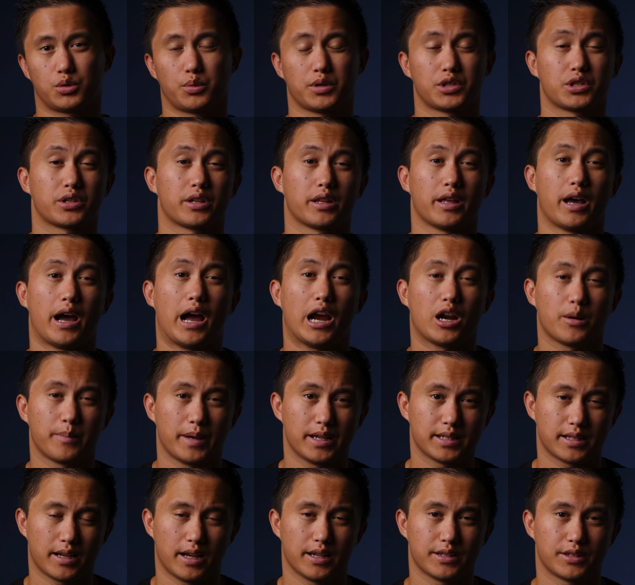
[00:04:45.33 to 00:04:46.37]
switch to the higher
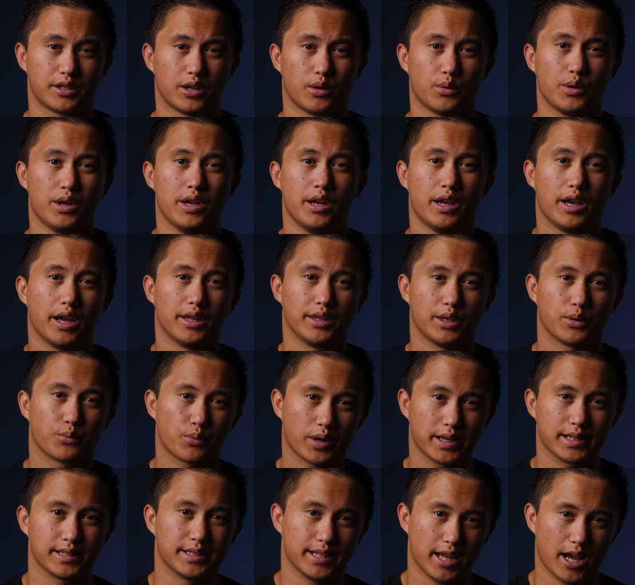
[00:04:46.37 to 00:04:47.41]
base ISO and then
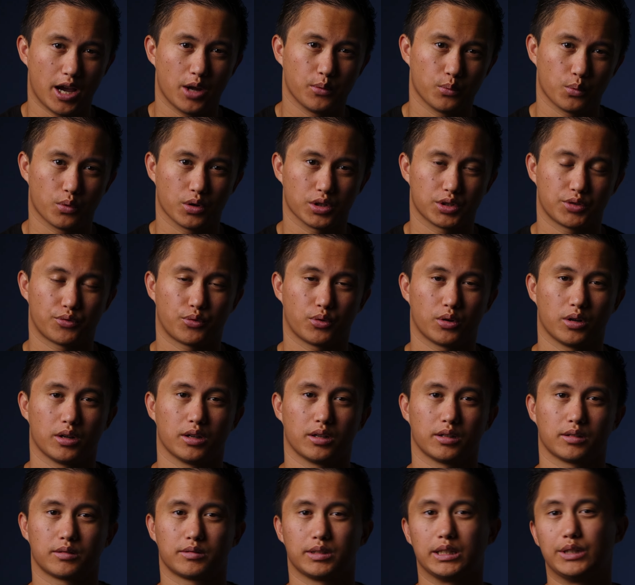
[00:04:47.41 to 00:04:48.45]
write downwards for
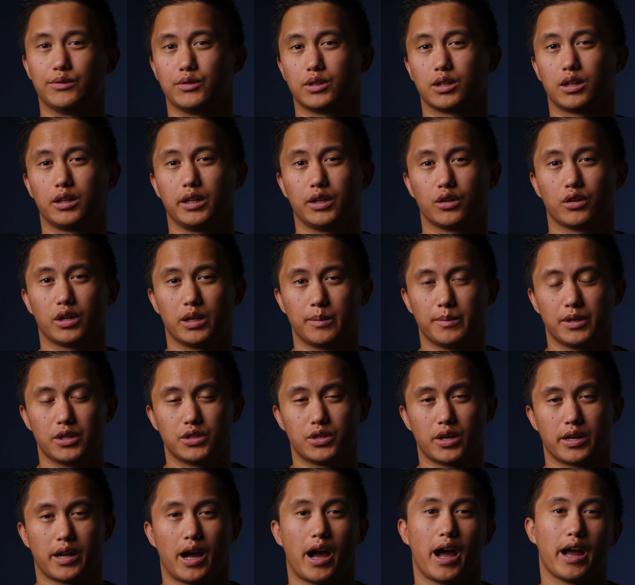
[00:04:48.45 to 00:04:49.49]
an even cleaner
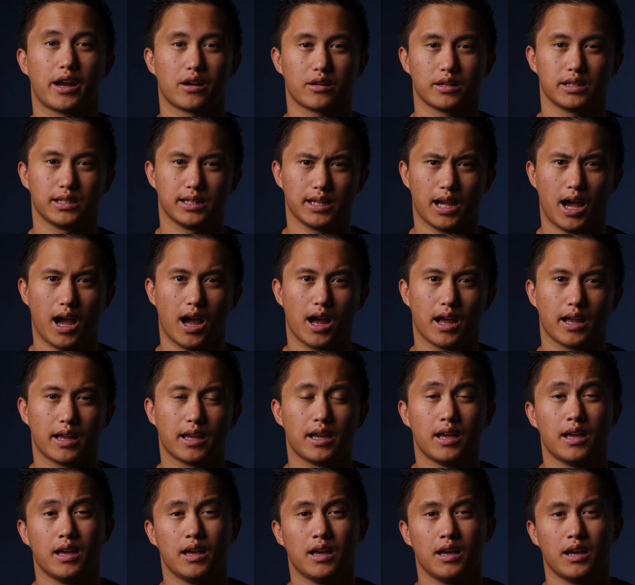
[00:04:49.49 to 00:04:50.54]
image at a higher EI.
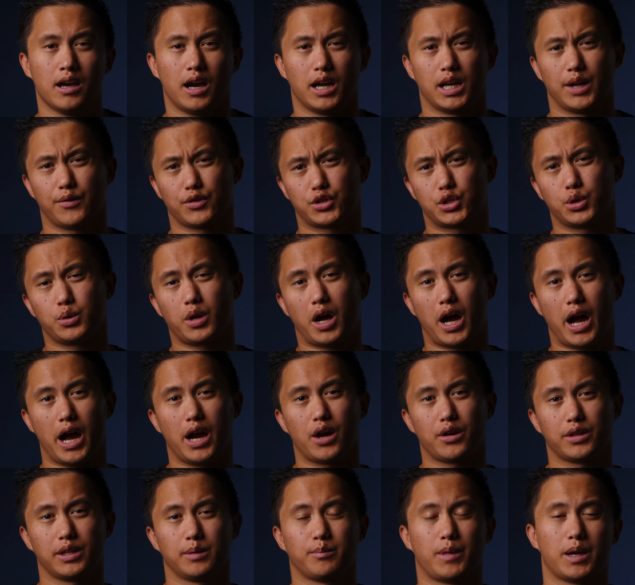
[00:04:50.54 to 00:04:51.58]
I never shoot
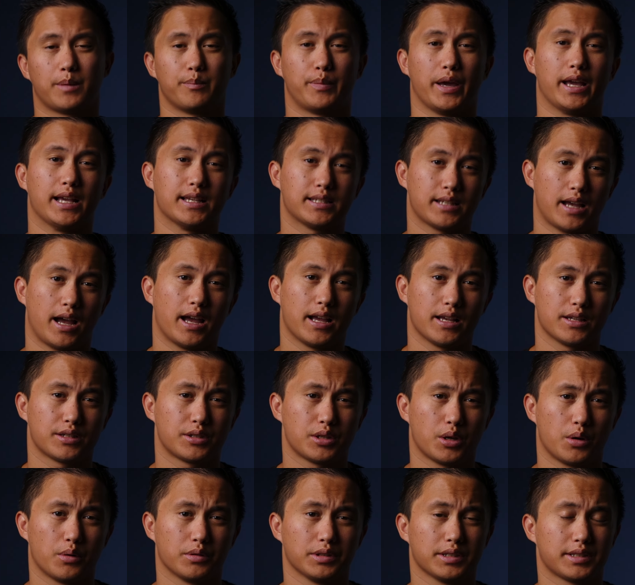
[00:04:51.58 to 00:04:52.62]
higher than my base
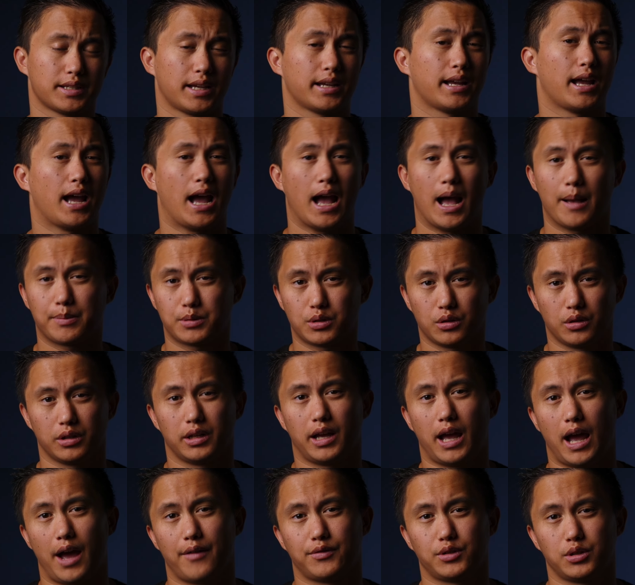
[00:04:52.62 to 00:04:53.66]
ISO unless I
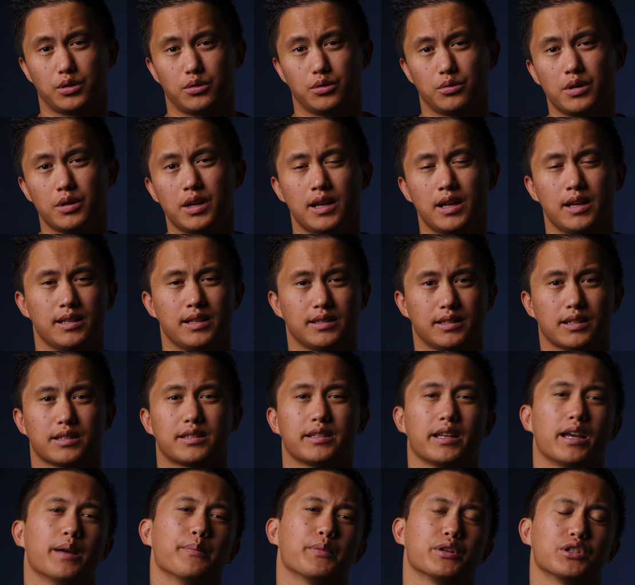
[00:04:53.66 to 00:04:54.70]
absolutely have to, since
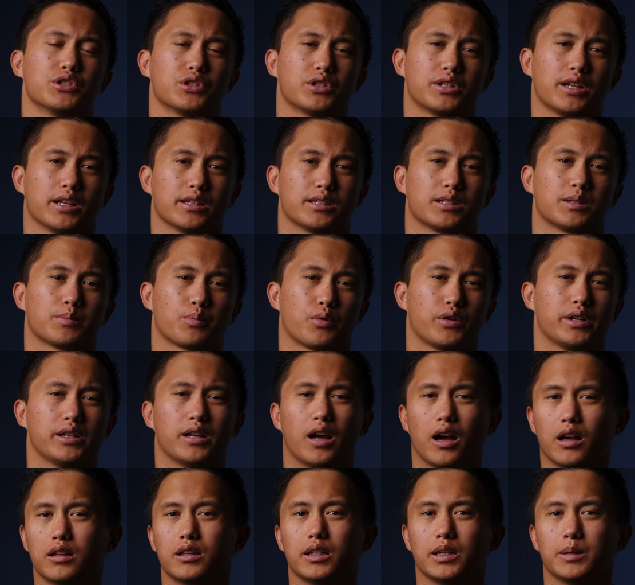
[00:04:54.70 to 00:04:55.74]
the image gets pretty
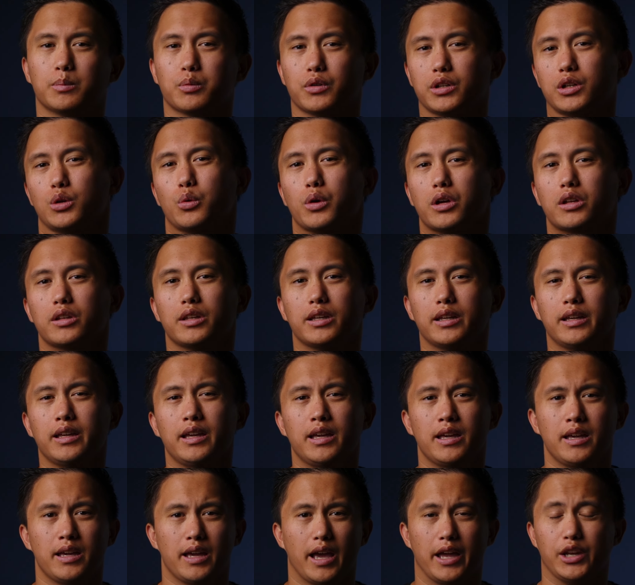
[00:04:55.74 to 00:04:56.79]
ugly pretty quickly,
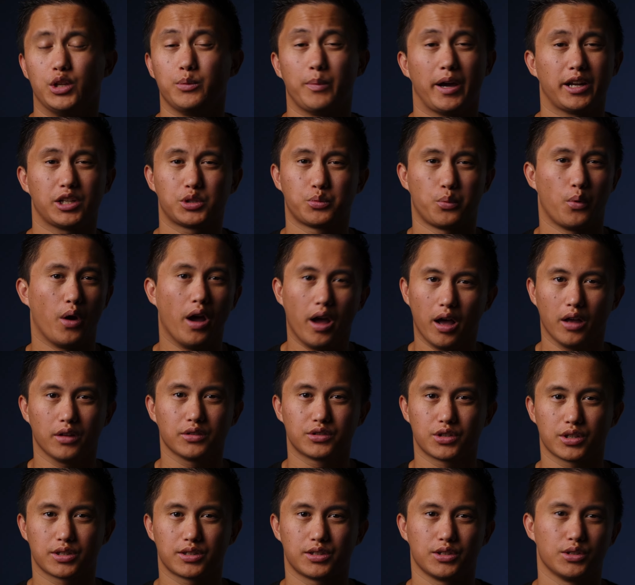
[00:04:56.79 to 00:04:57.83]
and you might as well
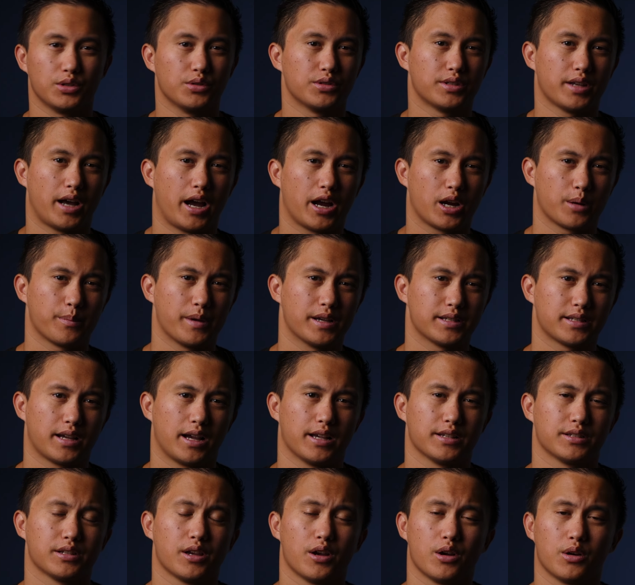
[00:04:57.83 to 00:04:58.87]
just use the higher base
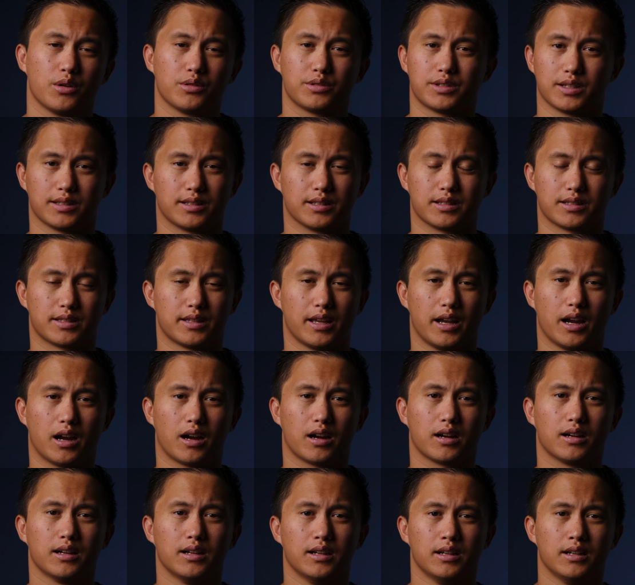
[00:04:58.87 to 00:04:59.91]
ISO since it's
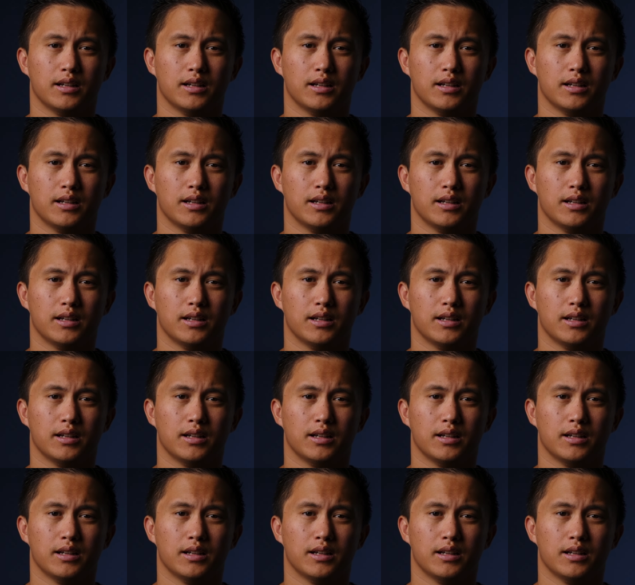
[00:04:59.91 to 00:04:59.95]
there.